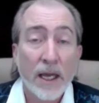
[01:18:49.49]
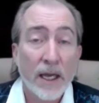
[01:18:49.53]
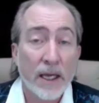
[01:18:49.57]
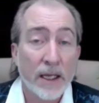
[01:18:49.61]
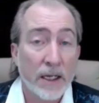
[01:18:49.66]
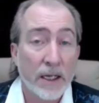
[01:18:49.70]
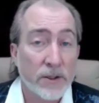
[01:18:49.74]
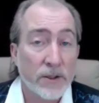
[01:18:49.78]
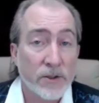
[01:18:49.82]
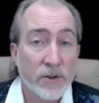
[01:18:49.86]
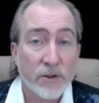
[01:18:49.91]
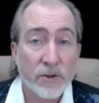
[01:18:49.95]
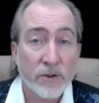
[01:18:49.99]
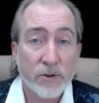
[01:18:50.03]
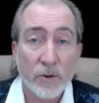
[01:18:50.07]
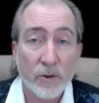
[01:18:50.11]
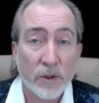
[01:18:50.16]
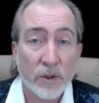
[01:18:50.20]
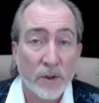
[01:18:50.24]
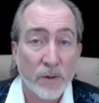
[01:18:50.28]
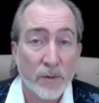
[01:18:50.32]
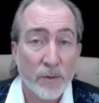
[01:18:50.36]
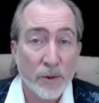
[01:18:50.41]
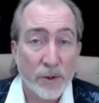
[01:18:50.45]
And I
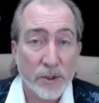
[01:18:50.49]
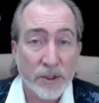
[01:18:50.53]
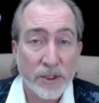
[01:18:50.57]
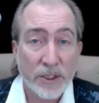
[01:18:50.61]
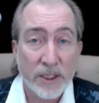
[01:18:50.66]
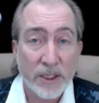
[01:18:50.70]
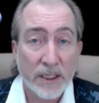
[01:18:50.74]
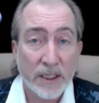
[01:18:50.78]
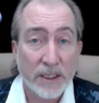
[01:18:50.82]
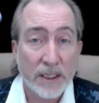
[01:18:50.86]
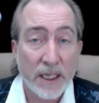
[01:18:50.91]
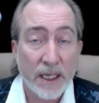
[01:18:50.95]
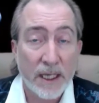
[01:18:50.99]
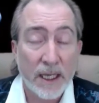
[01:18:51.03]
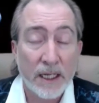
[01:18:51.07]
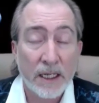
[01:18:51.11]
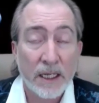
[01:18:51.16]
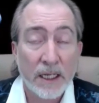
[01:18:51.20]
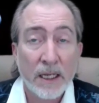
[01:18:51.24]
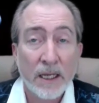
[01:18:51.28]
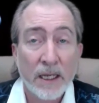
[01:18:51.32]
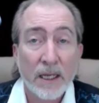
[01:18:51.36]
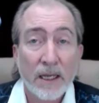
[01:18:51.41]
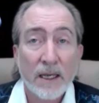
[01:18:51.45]
sorely appreciate
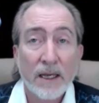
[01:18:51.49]
that.